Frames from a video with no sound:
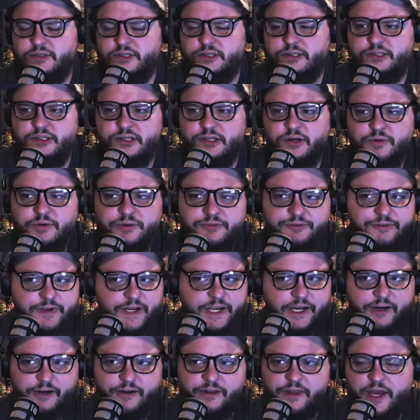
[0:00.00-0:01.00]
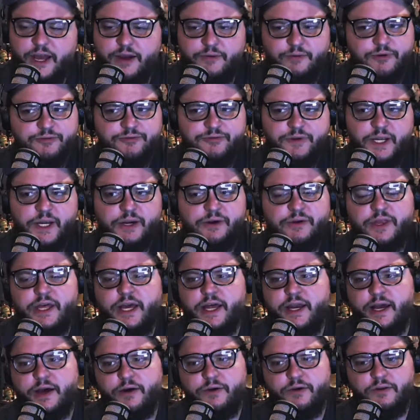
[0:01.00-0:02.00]
And so we're figuring that
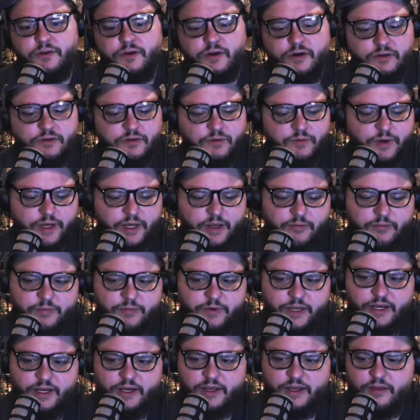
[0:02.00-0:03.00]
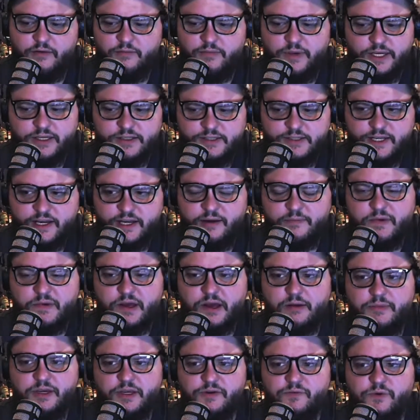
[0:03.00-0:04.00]
out along the way. But in the meantime,
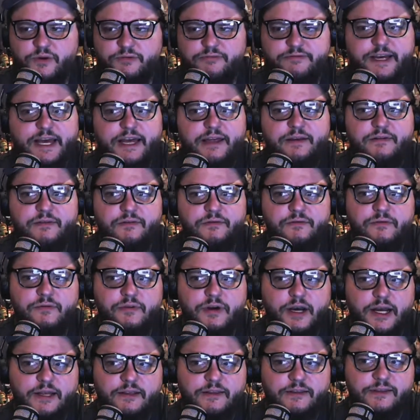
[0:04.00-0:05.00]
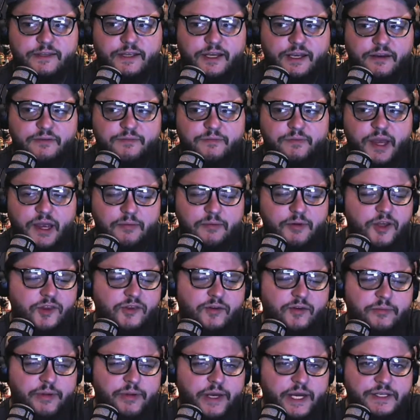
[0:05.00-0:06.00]
I mean, we've had, I think, maybe
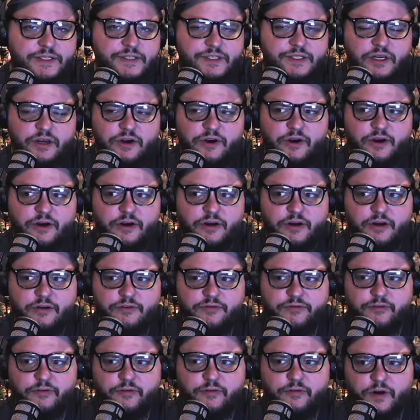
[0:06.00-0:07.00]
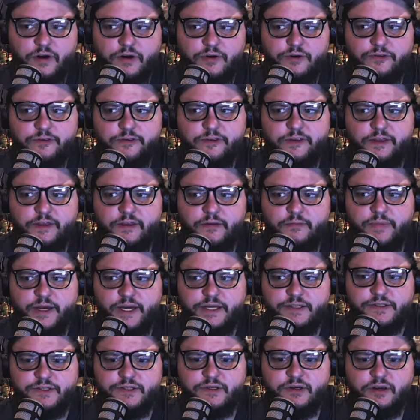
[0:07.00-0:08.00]
the best year of growth and the
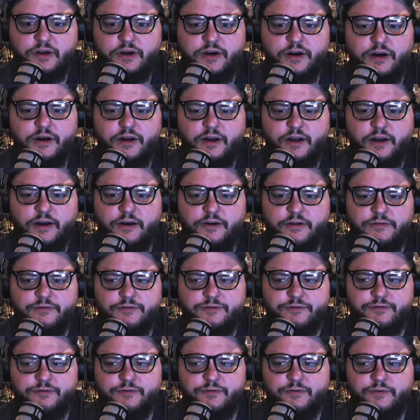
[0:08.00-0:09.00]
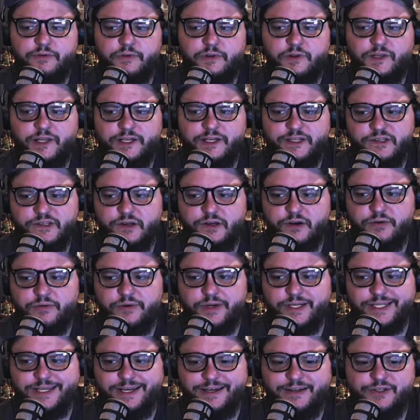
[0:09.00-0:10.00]
best year of listener
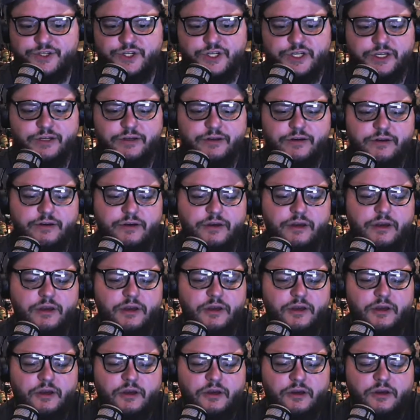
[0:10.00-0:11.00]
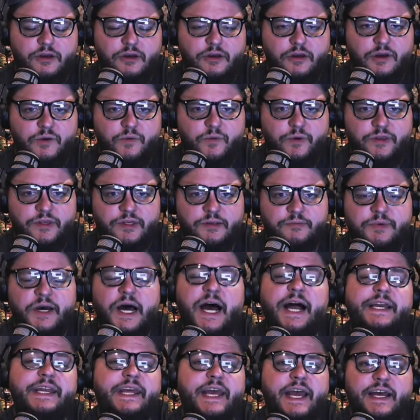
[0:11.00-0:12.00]
retention with the
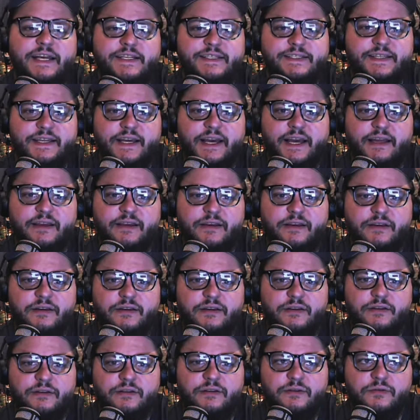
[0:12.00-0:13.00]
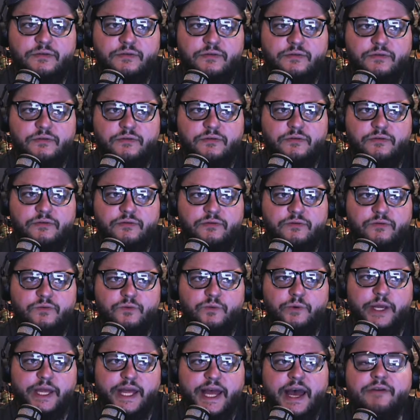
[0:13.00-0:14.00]
podcast that
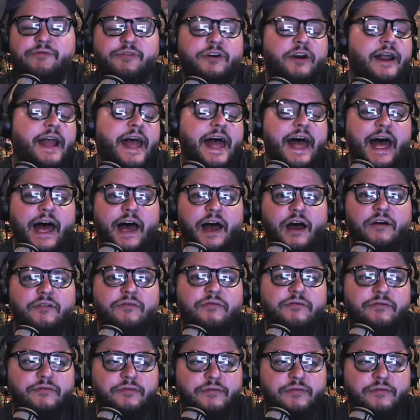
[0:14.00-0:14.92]
we ever have.